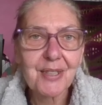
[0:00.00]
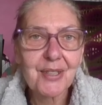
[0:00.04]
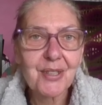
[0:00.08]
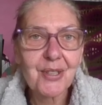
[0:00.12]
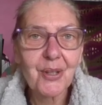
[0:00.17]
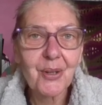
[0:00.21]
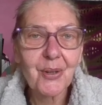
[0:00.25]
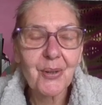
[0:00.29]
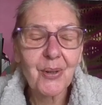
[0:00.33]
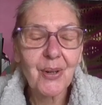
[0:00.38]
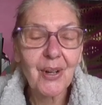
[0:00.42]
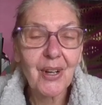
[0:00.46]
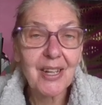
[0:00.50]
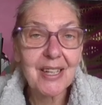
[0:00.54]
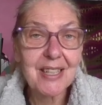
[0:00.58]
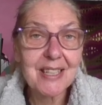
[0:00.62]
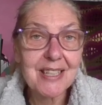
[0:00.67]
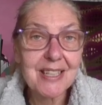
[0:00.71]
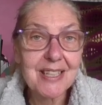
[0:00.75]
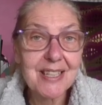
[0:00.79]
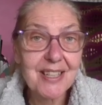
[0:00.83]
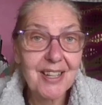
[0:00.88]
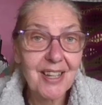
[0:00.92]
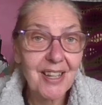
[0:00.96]
So I
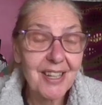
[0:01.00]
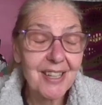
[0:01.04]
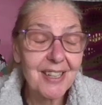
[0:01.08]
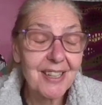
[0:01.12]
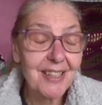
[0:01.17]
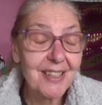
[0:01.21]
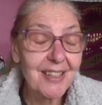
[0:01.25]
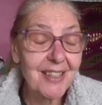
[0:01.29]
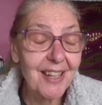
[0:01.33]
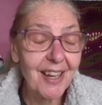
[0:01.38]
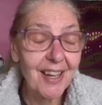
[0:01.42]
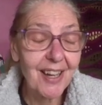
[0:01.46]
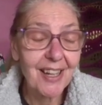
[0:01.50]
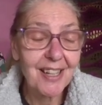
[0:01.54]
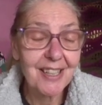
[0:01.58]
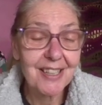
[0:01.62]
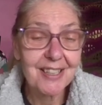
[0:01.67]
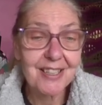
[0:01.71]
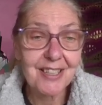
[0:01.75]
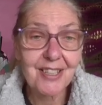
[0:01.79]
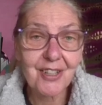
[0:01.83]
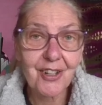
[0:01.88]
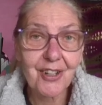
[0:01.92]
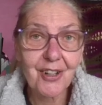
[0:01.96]
decided I'd
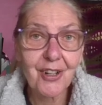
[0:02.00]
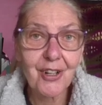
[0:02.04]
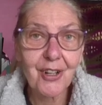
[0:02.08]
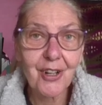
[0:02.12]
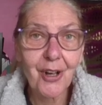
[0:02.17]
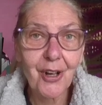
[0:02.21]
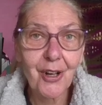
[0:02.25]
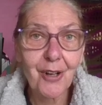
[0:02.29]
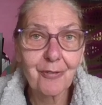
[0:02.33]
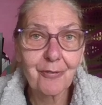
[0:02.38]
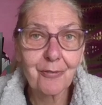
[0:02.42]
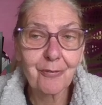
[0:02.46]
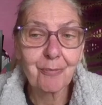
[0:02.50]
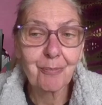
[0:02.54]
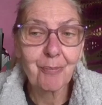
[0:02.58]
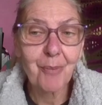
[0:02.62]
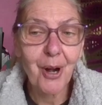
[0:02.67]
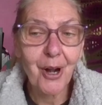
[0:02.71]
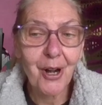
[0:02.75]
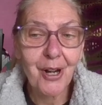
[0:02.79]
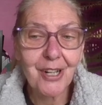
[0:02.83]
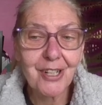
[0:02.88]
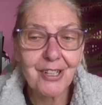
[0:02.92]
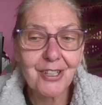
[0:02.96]
start off
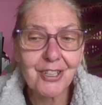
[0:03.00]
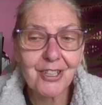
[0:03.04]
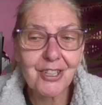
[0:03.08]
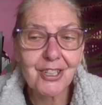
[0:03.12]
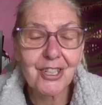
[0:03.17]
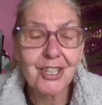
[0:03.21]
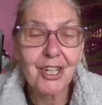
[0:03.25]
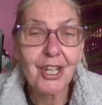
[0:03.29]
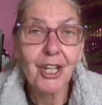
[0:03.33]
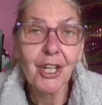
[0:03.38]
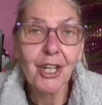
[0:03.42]
March